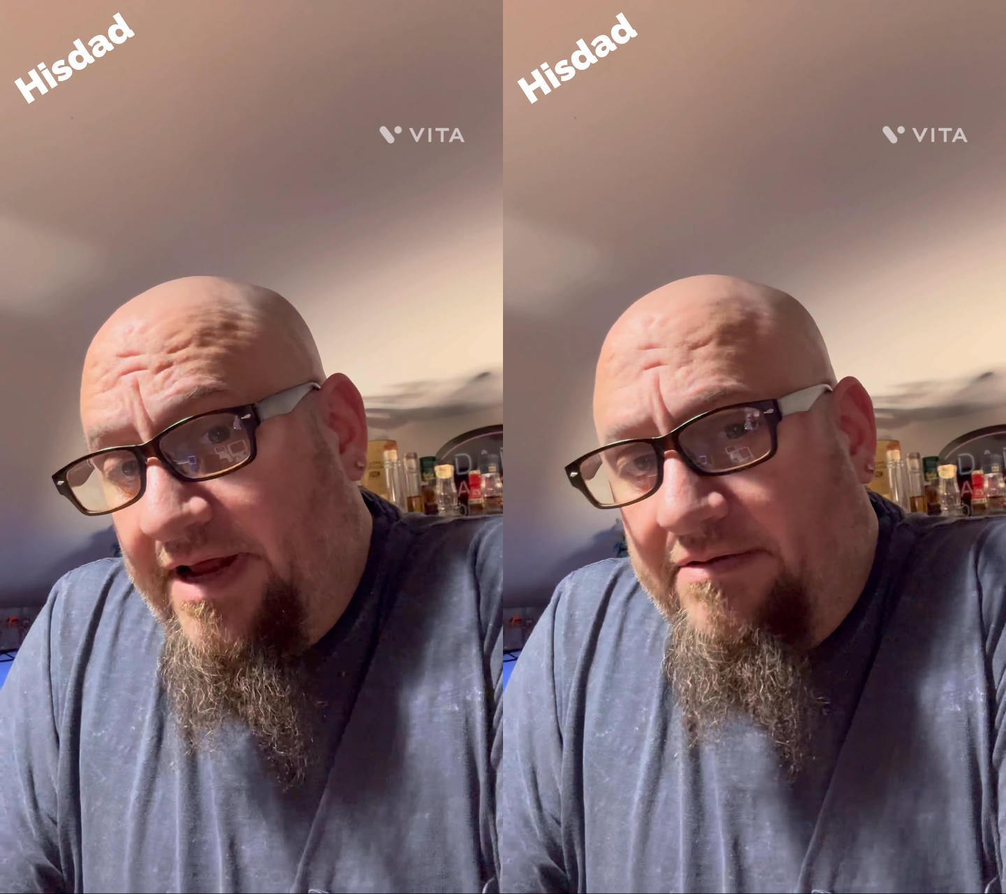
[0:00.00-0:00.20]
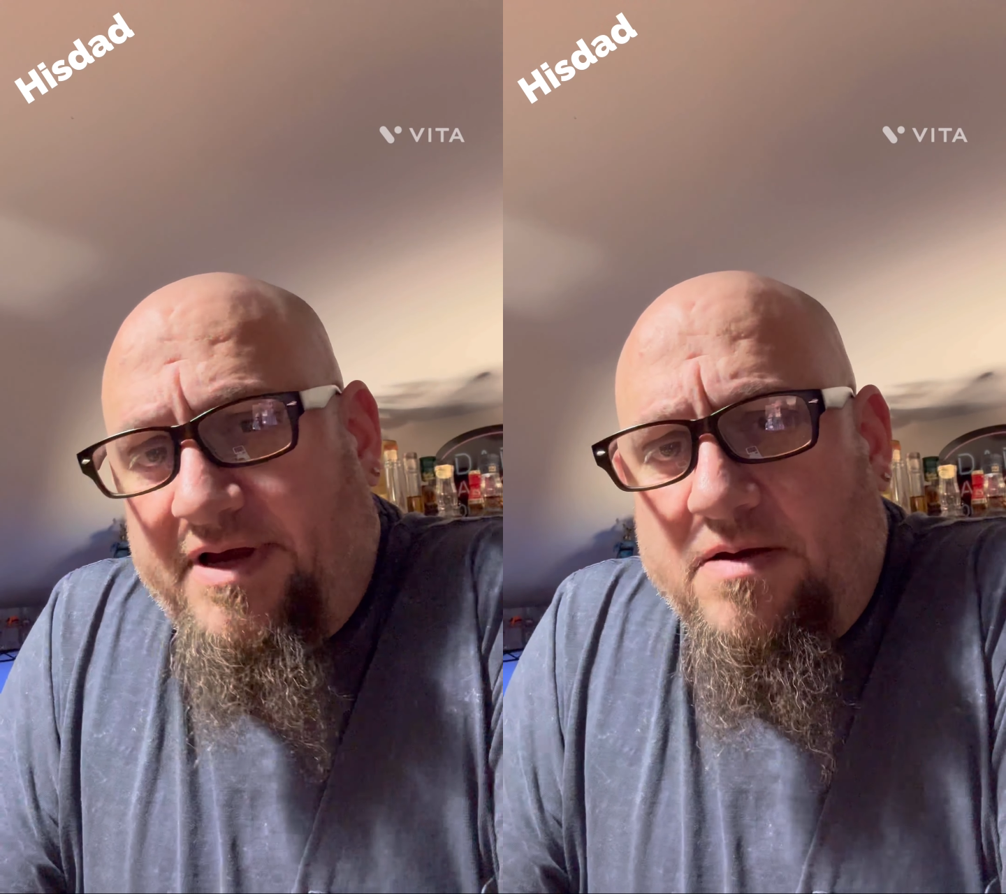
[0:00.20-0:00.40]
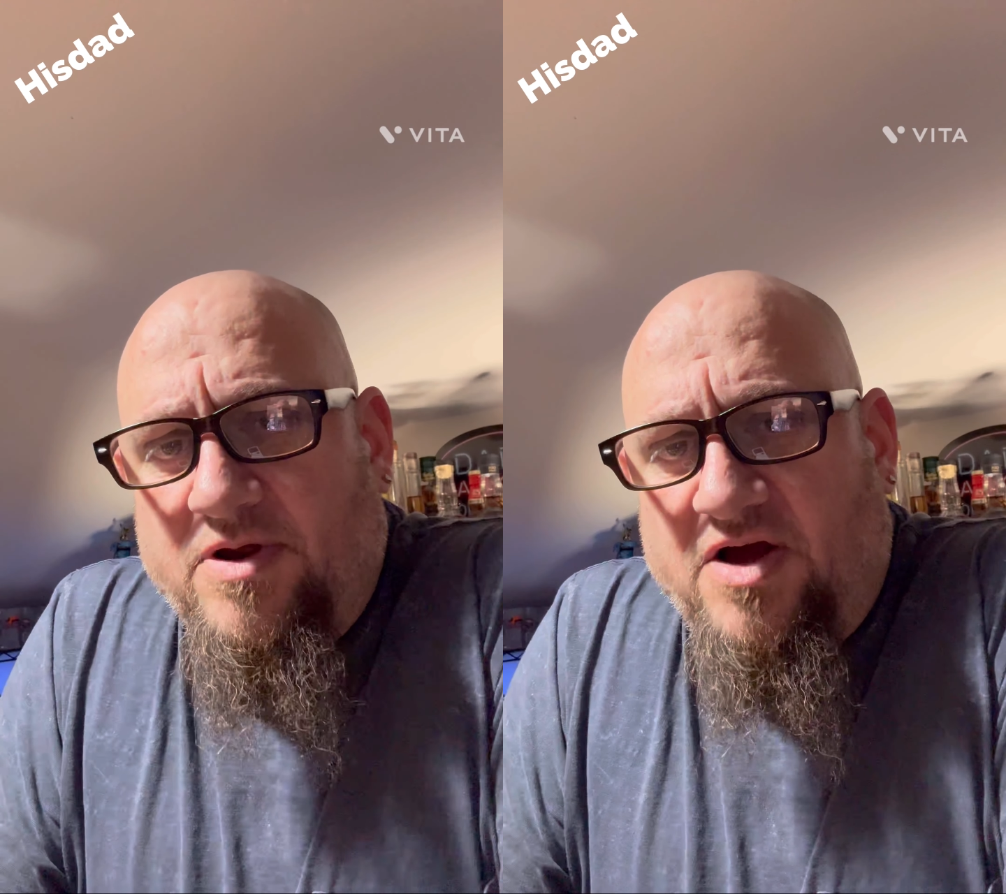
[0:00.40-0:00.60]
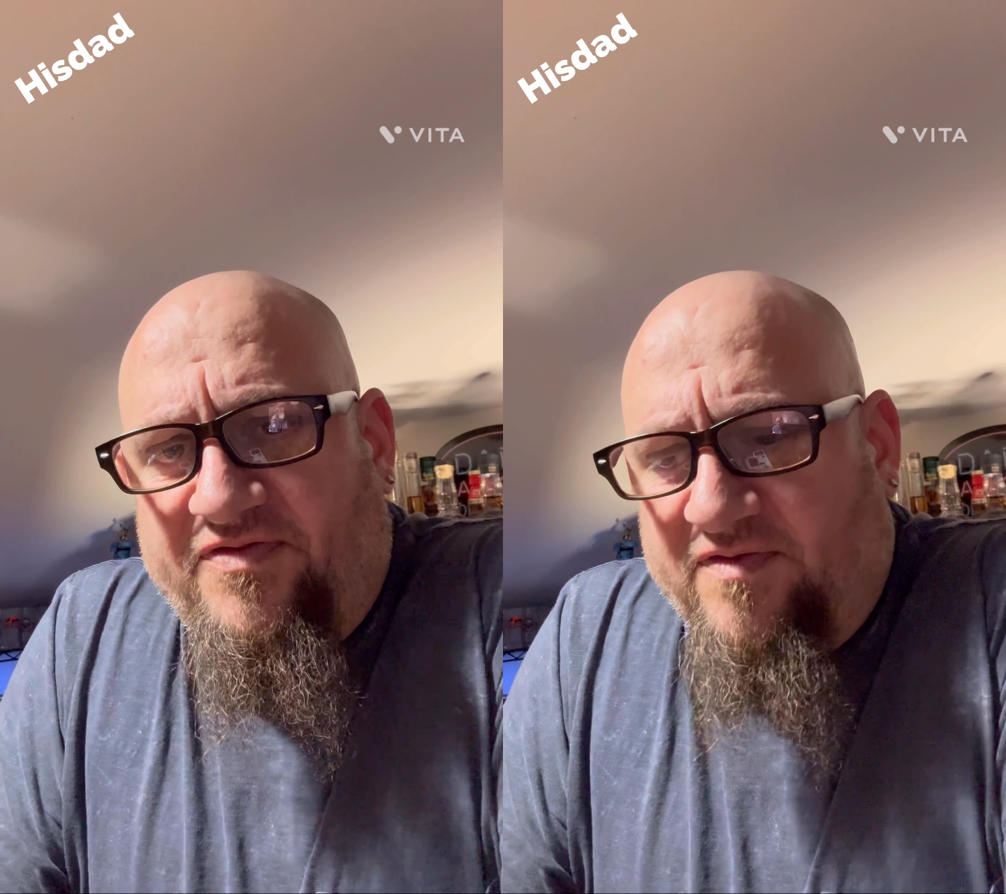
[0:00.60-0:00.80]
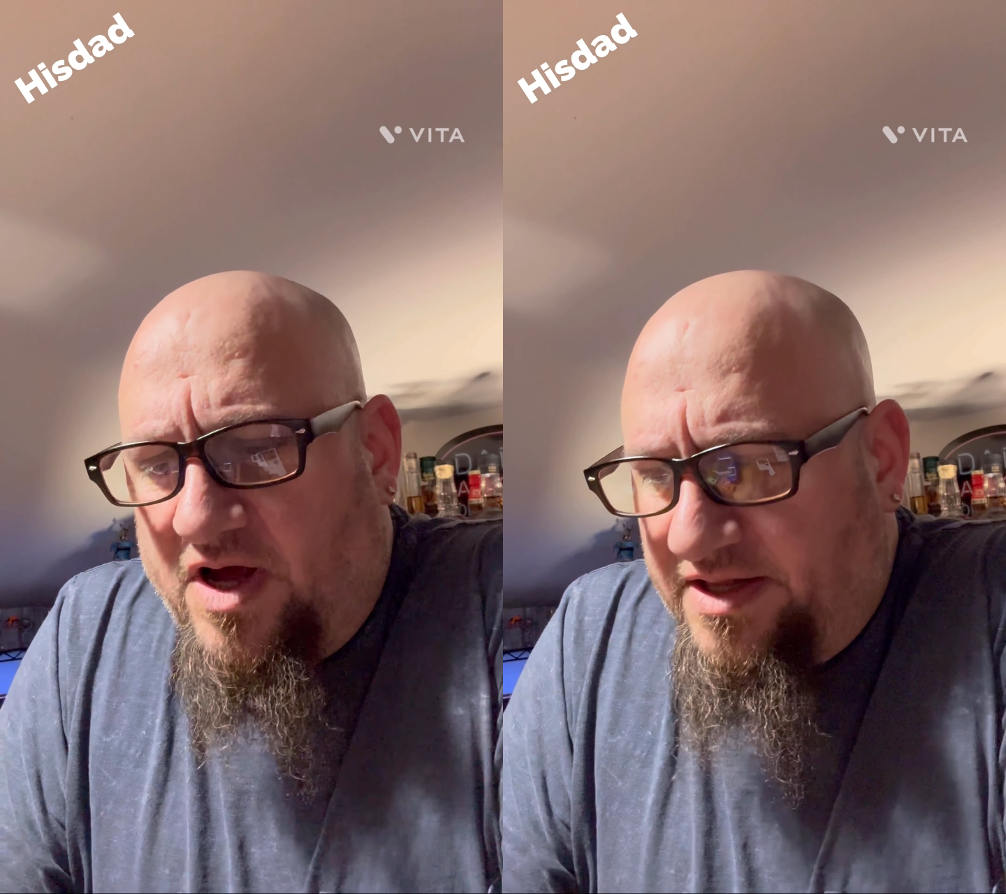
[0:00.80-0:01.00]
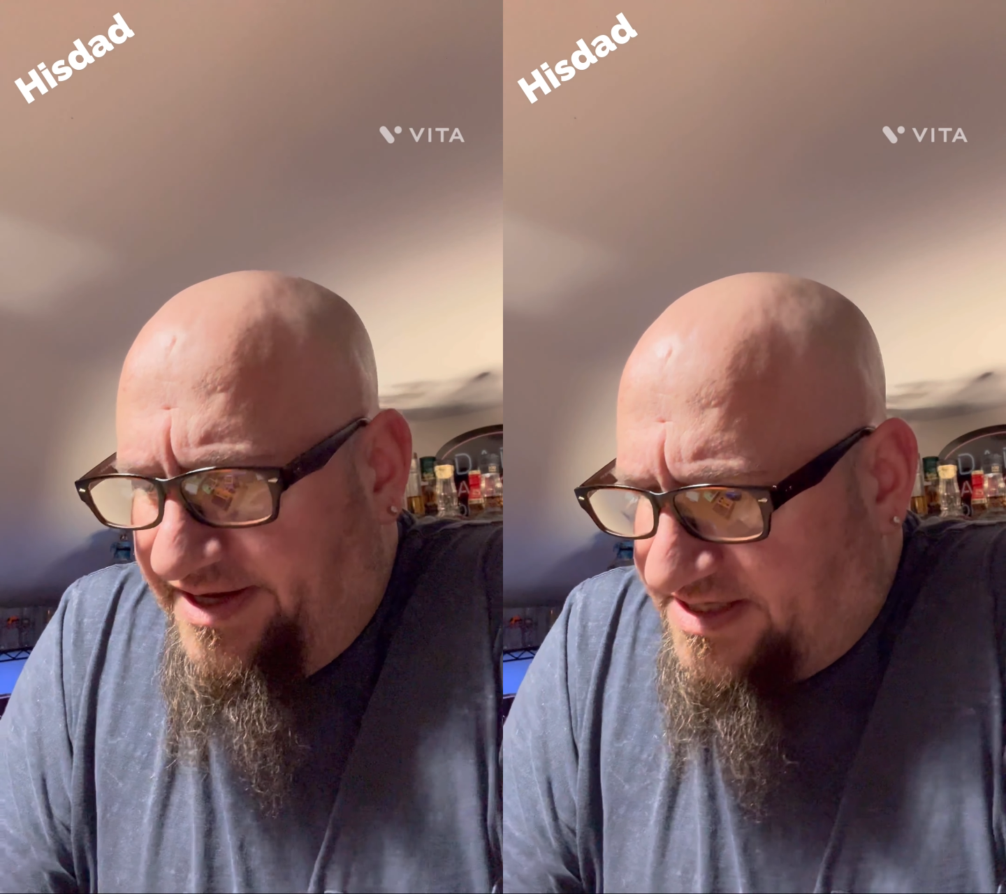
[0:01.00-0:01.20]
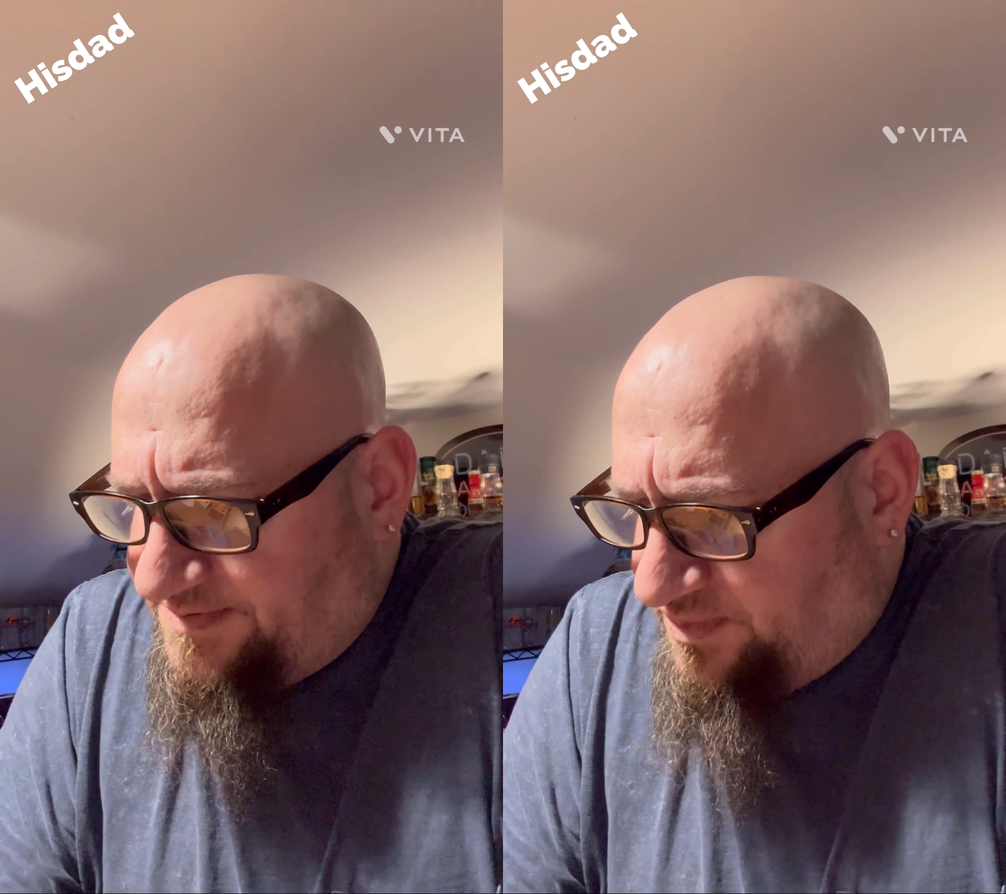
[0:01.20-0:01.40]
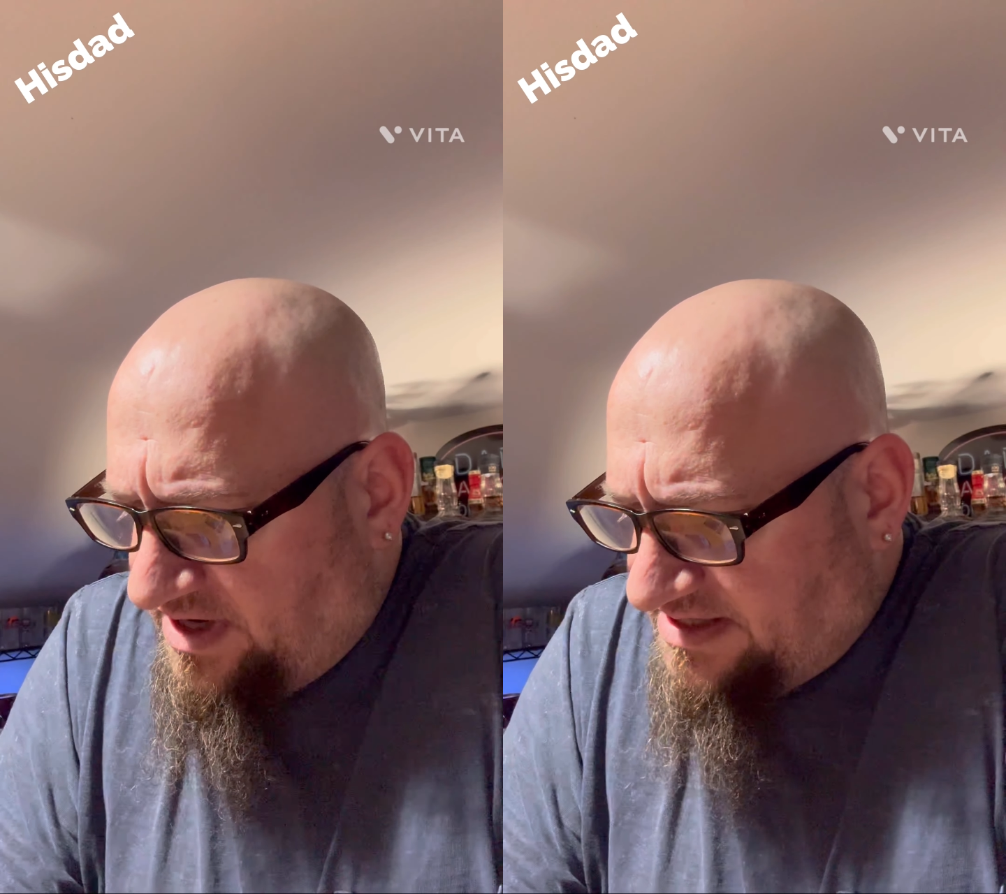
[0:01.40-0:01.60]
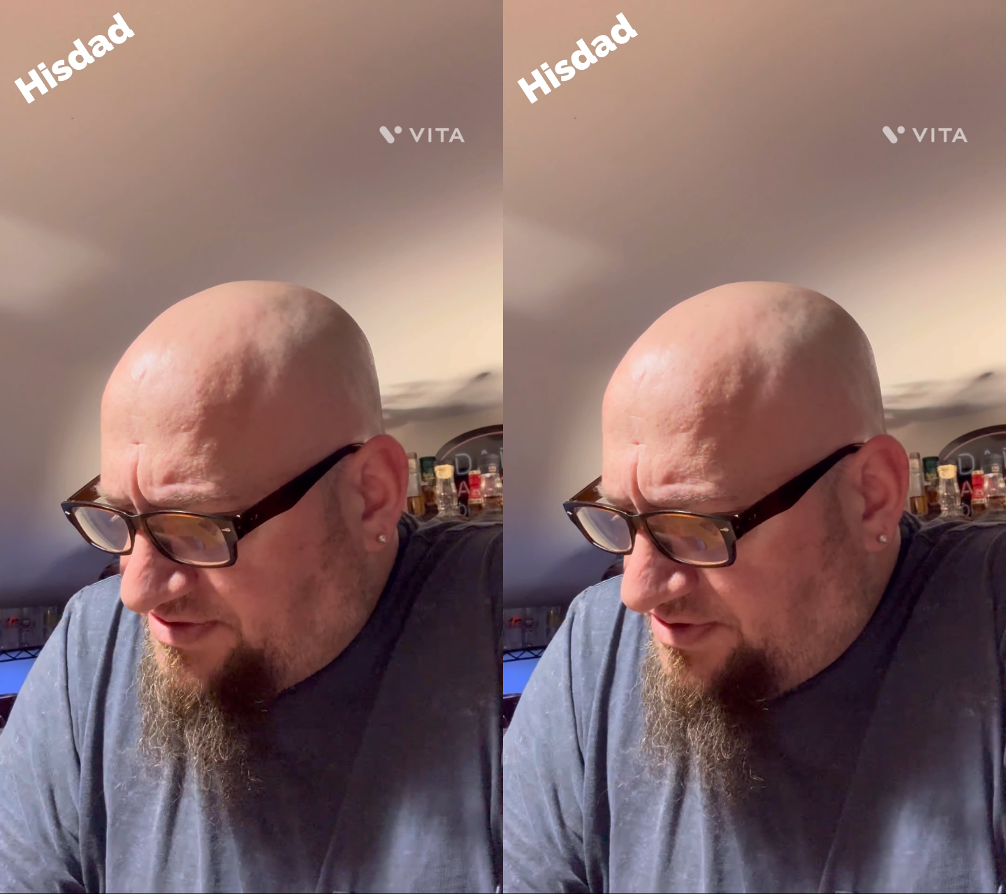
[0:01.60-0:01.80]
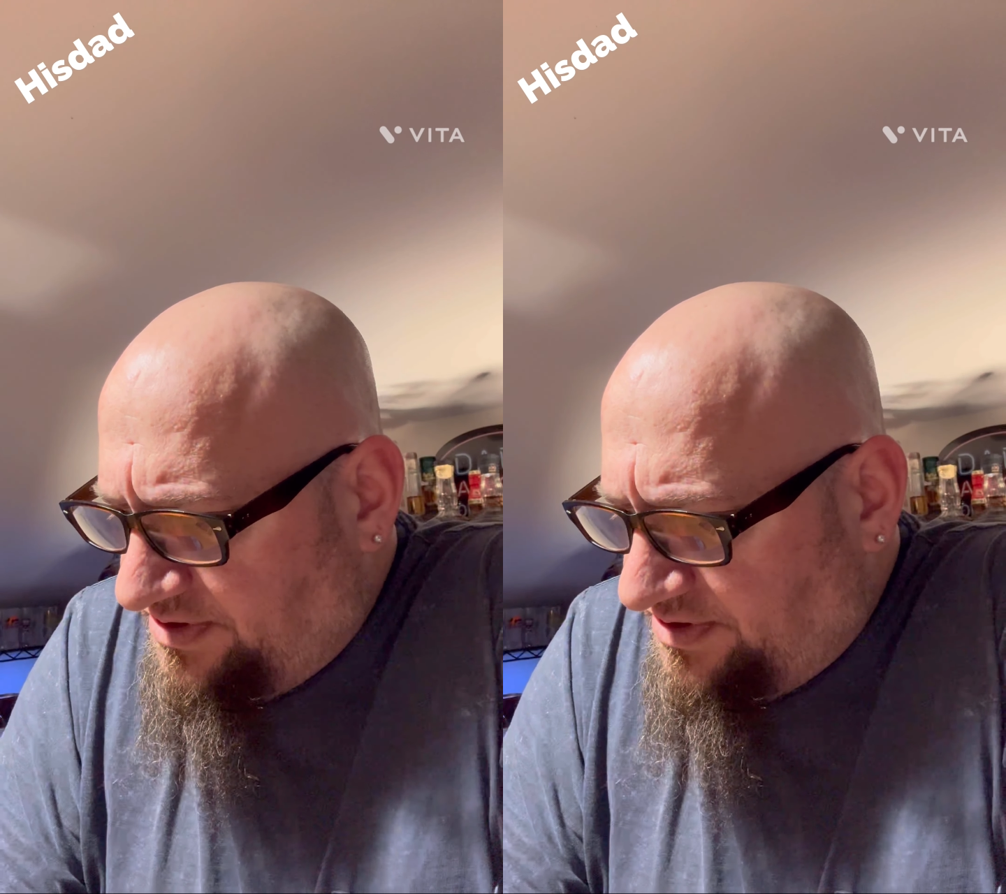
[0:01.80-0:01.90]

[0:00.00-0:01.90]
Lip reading: now coming off of AliExpress,